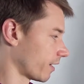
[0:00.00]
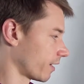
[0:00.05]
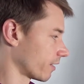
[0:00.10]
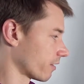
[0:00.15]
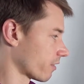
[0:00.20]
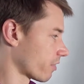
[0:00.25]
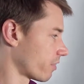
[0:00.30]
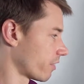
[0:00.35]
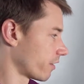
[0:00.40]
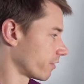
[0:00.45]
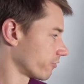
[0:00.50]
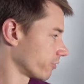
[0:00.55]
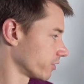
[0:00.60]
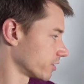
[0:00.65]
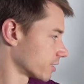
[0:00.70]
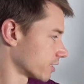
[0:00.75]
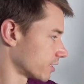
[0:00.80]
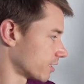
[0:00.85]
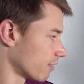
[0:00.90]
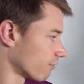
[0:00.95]
there is
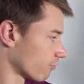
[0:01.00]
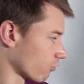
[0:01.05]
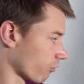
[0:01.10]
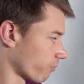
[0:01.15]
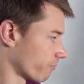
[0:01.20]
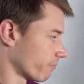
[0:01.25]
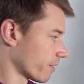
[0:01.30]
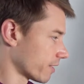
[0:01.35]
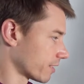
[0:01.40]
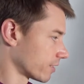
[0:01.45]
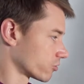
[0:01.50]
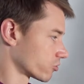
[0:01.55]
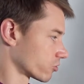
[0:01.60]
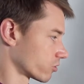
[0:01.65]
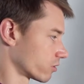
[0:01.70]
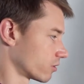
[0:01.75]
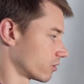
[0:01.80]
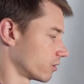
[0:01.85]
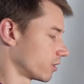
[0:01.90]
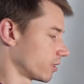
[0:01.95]
a development
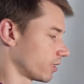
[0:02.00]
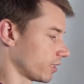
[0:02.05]
manager.